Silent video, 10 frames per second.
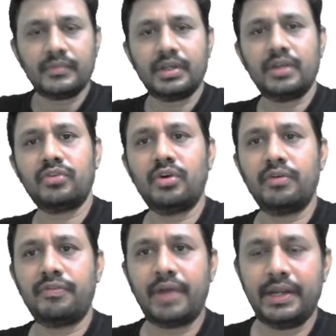So
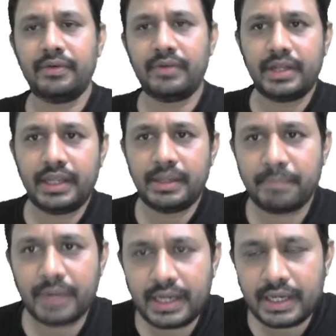5t
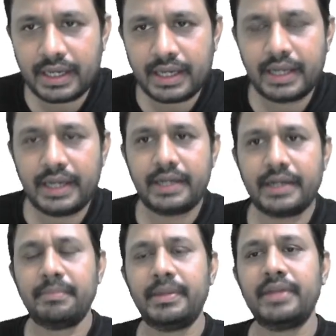by
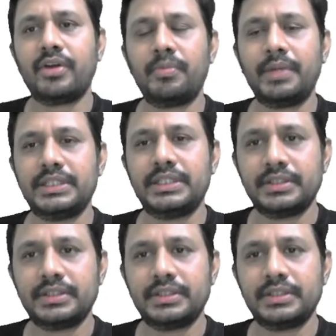8 means how much?